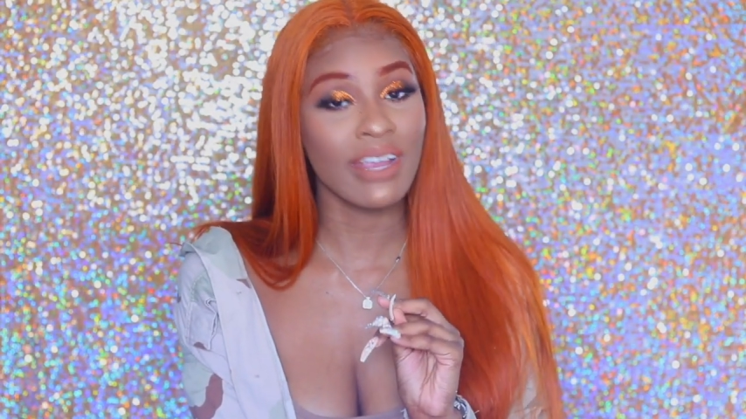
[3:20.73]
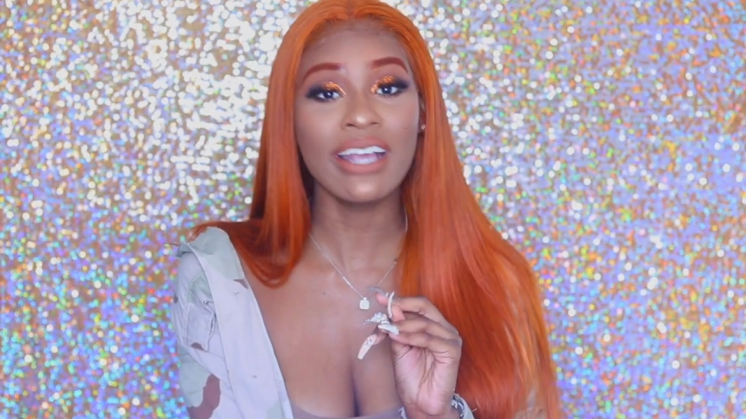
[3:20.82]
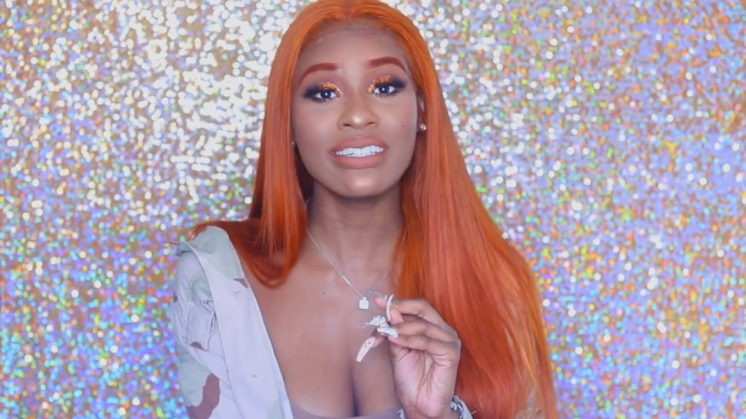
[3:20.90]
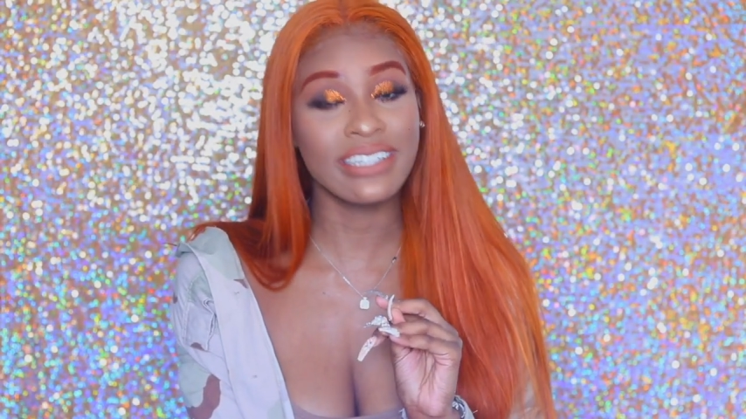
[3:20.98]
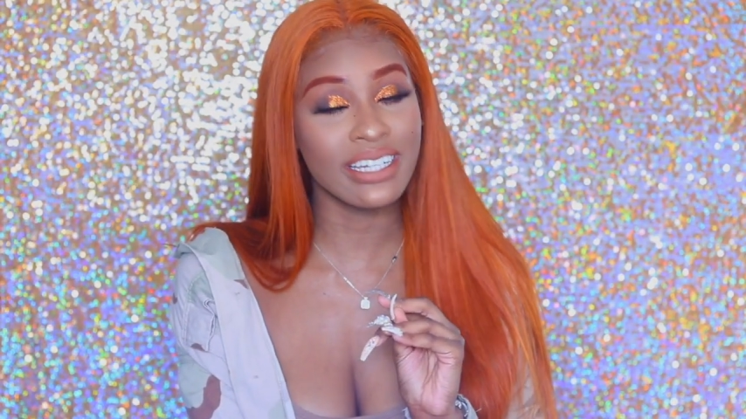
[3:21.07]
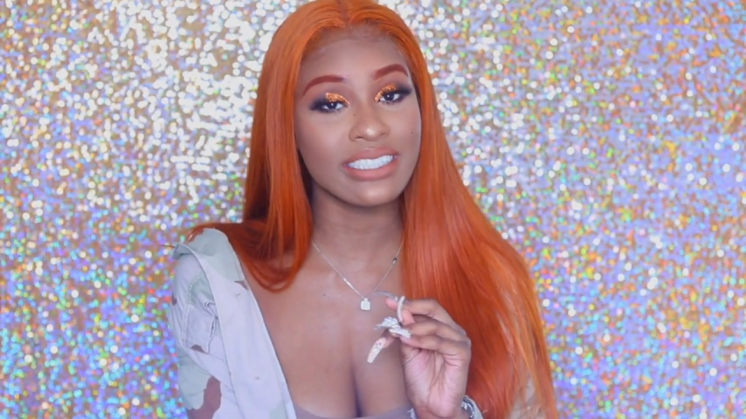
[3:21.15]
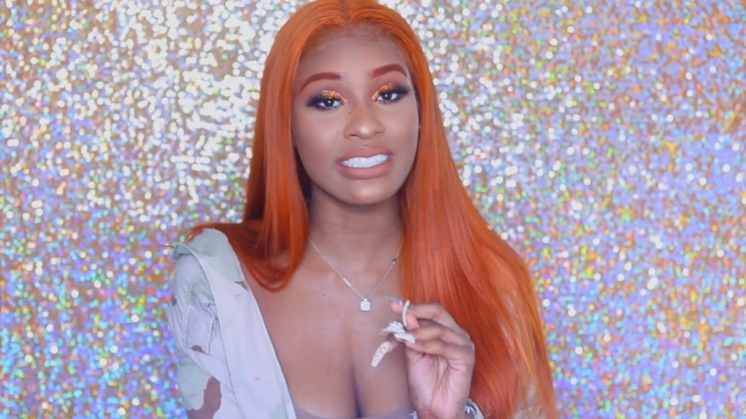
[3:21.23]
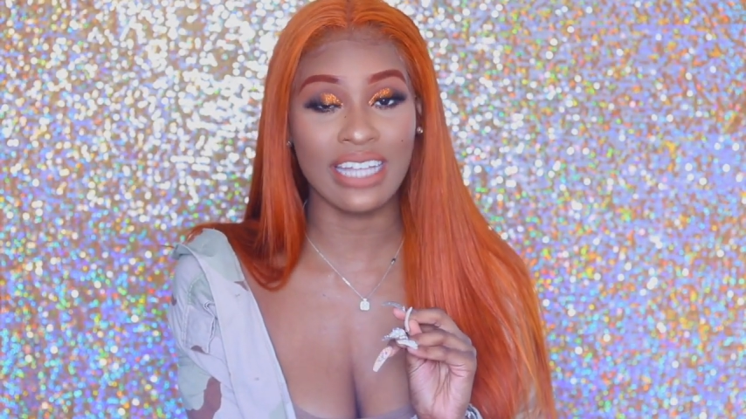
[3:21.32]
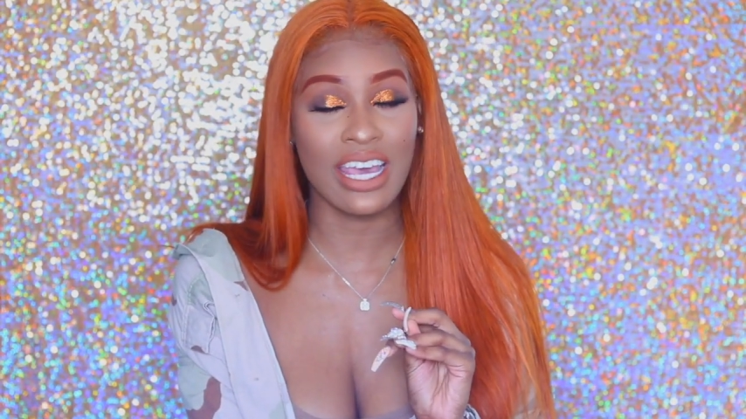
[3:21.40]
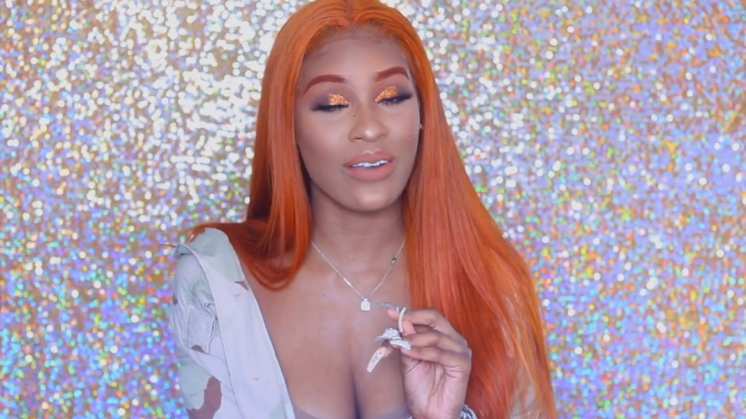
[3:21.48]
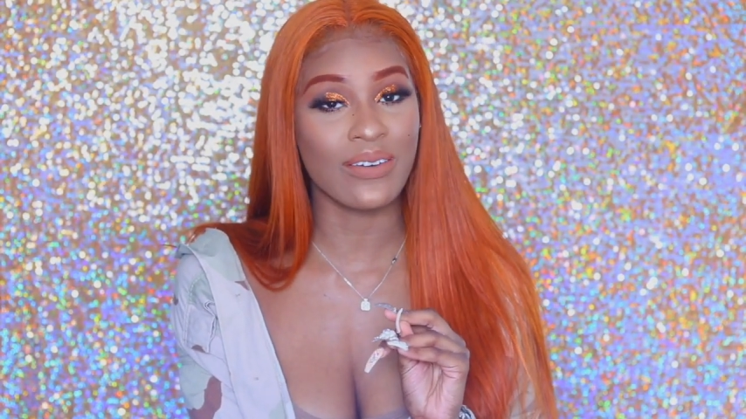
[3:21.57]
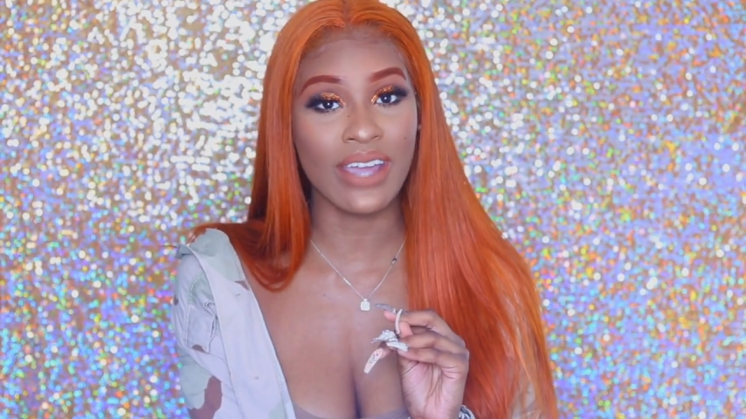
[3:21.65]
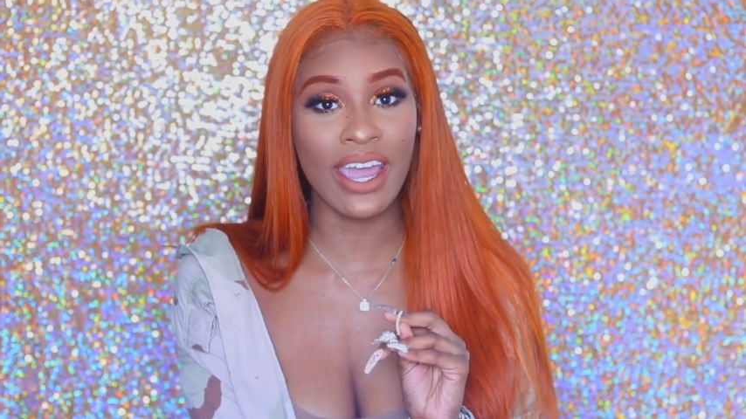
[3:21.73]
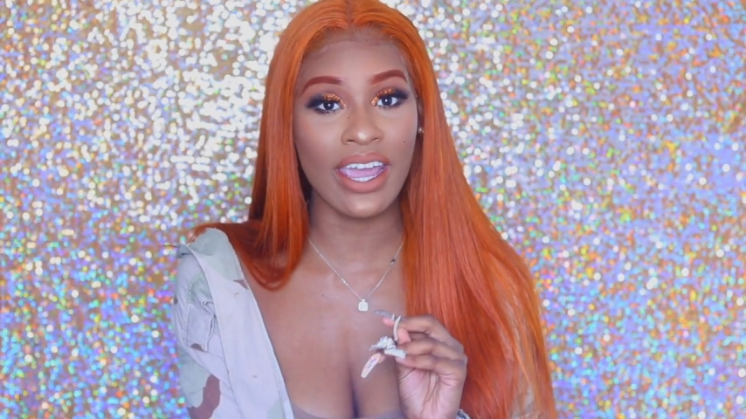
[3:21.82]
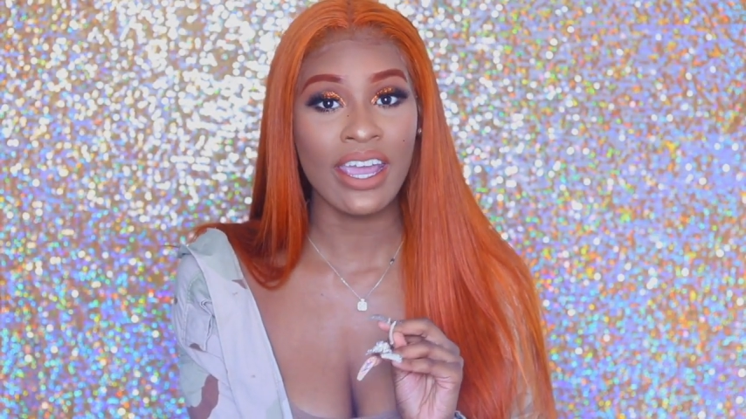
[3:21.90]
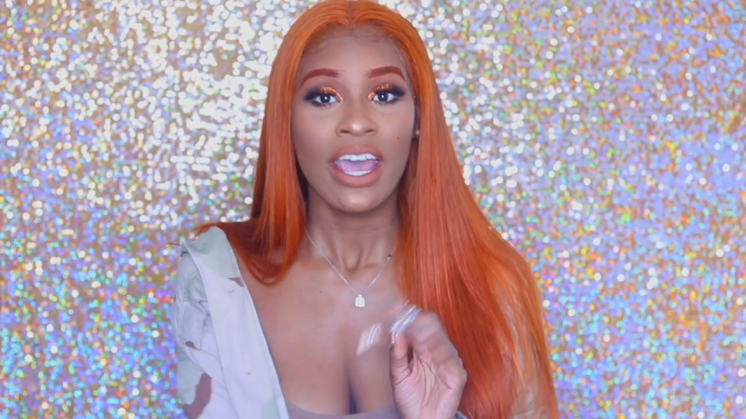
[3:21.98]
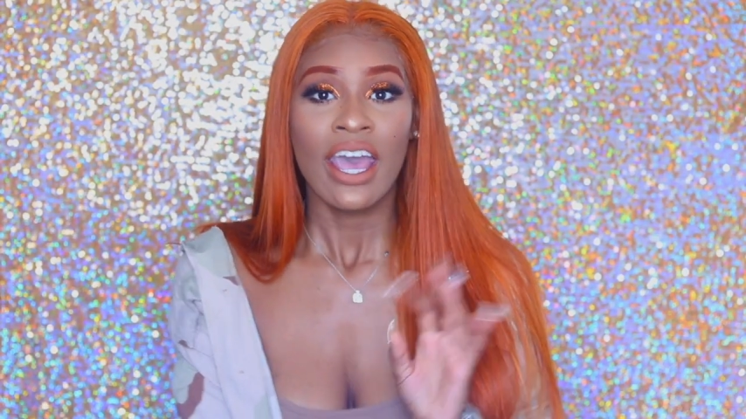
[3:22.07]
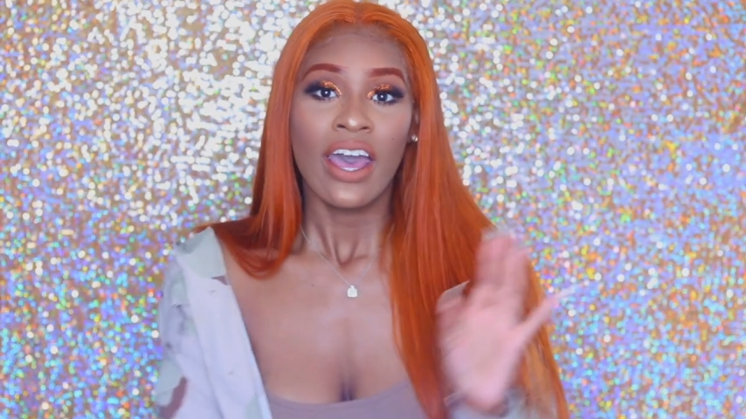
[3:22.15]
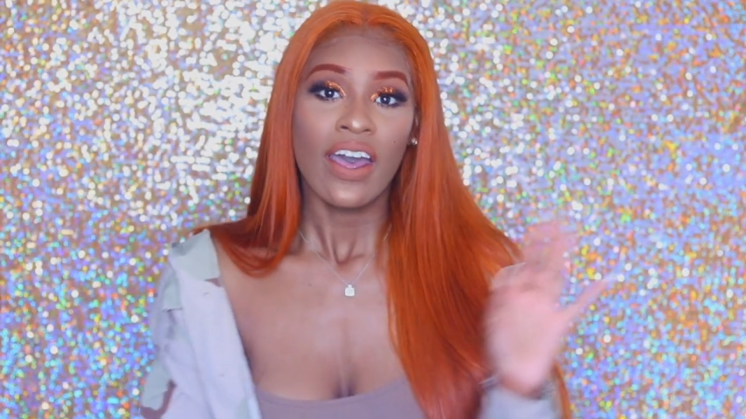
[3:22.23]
it did its thing, okay?